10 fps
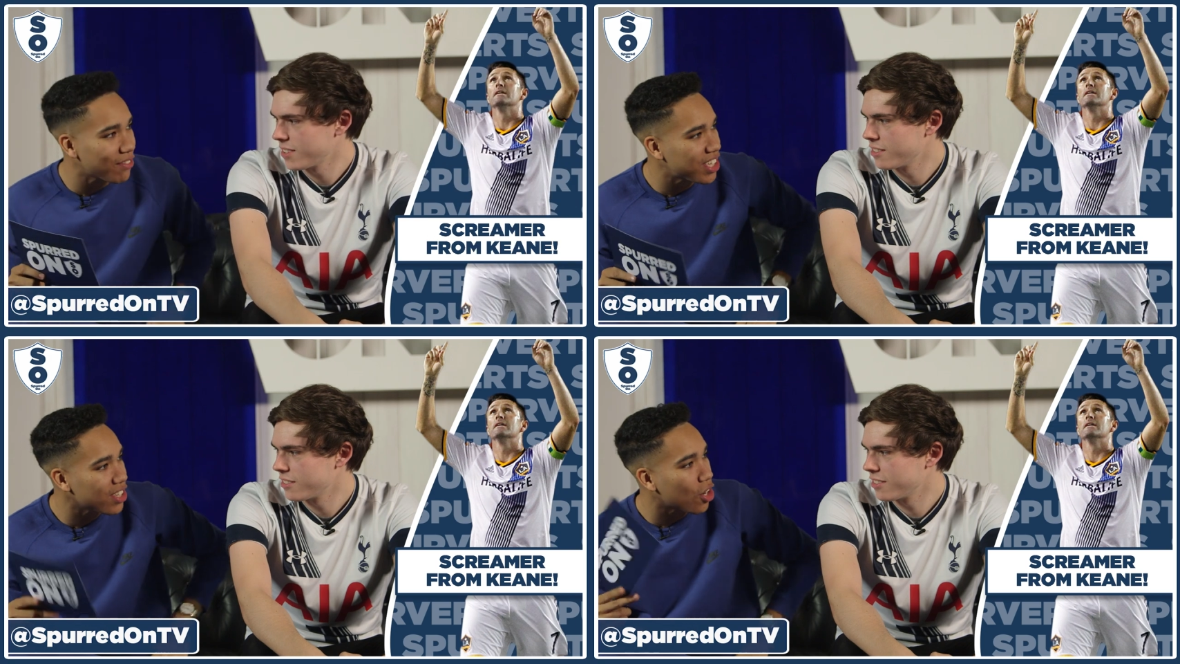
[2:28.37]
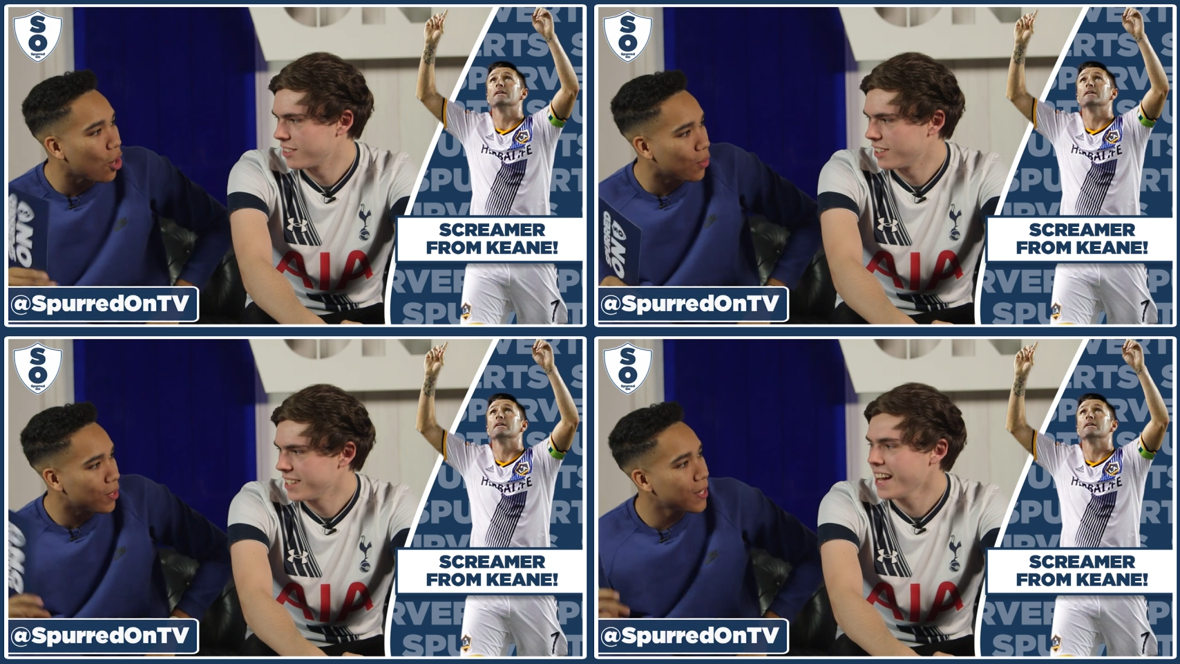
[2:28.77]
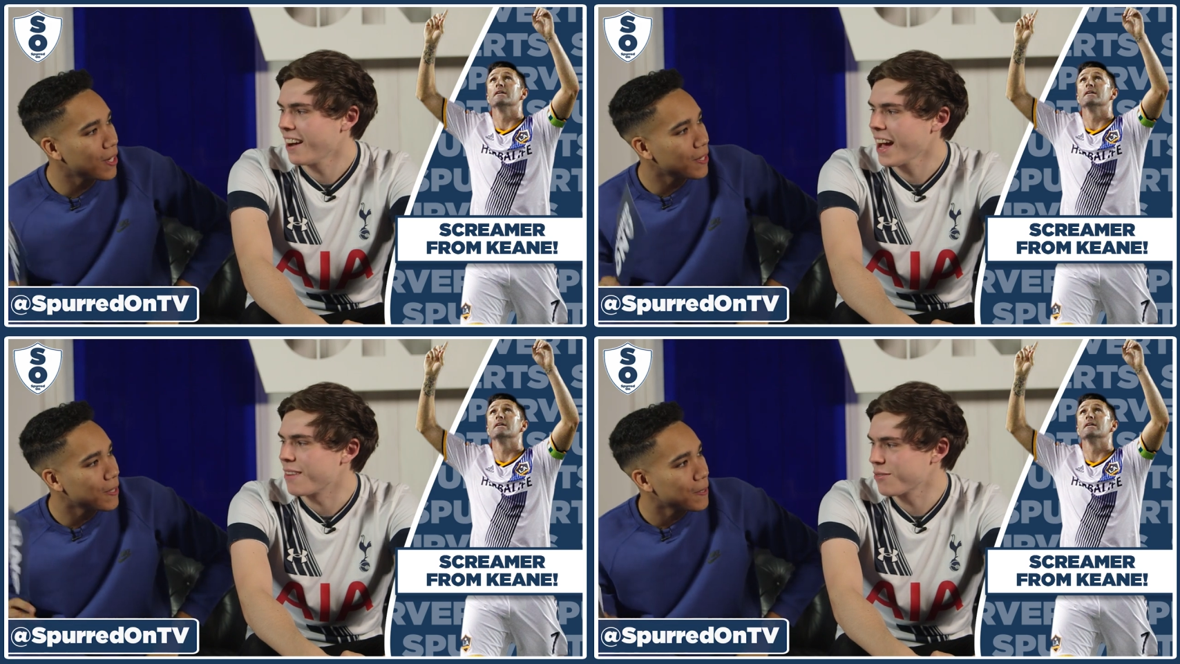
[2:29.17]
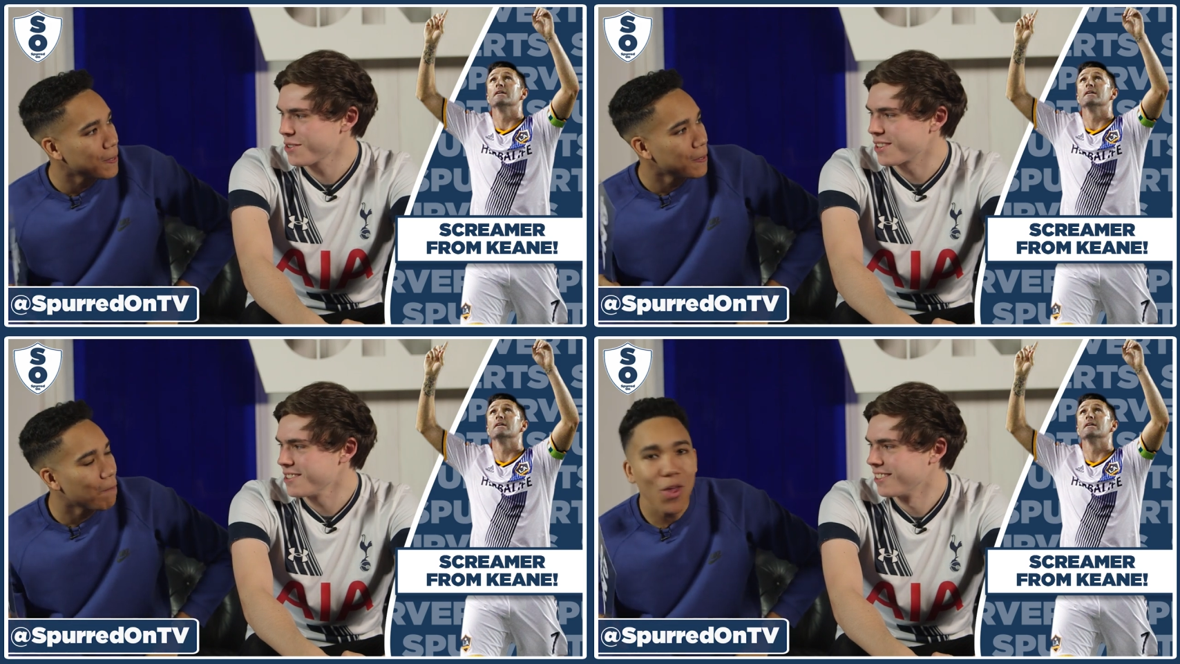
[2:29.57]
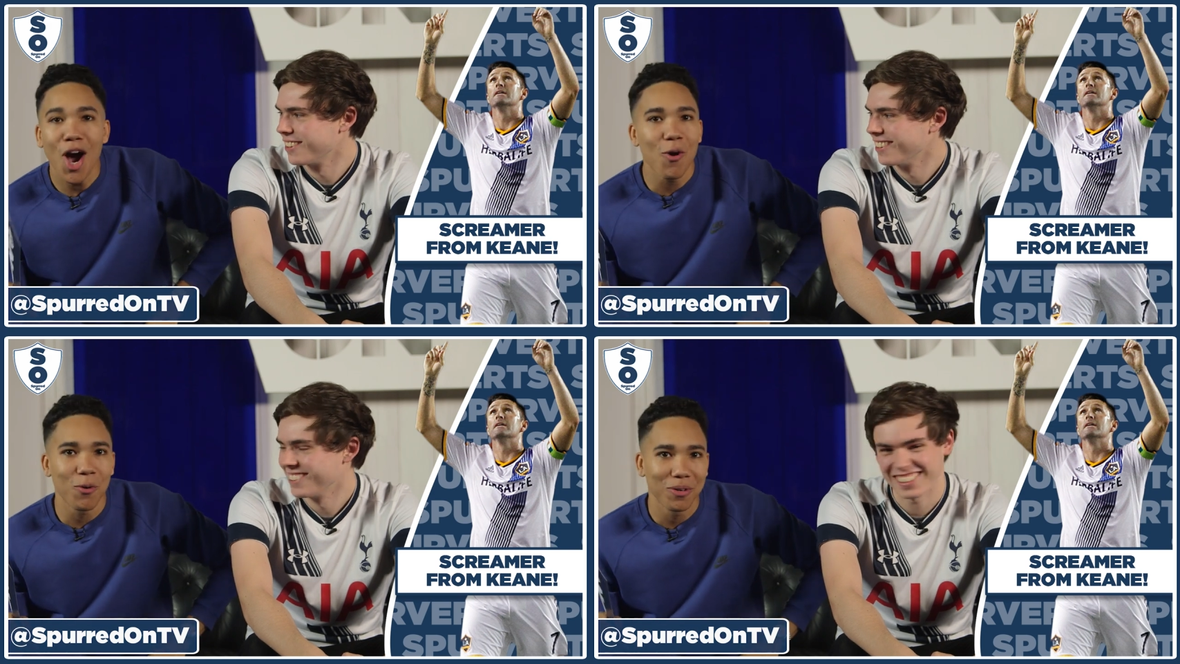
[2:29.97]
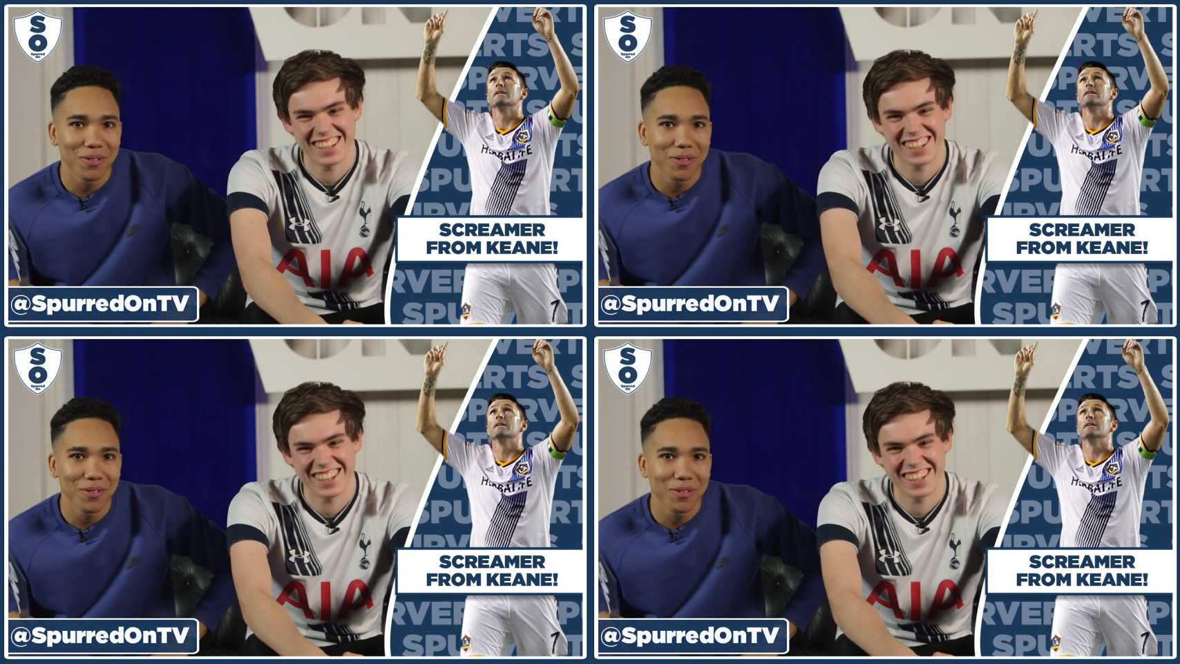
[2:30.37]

Speaker 1: Have you seen the goal? Yeah, I have. Have you? No.